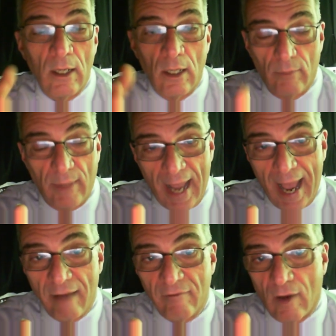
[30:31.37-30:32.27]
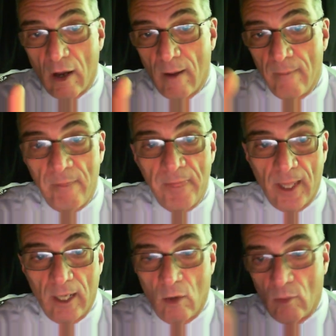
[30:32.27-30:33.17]
We have, um,
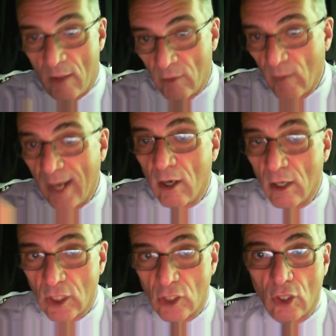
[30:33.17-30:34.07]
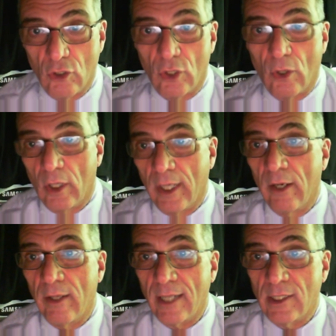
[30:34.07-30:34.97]
you know, on the radars I showed you
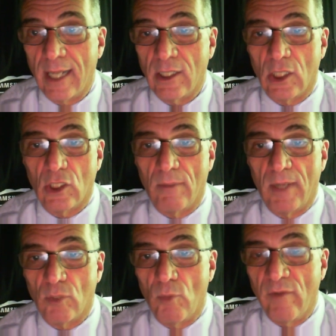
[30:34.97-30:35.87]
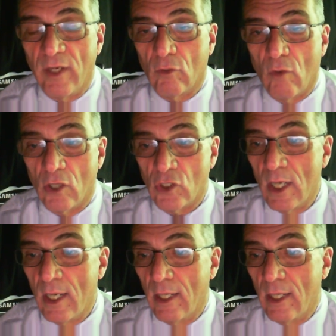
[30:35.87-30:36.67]
earlier, that's that system that's moving across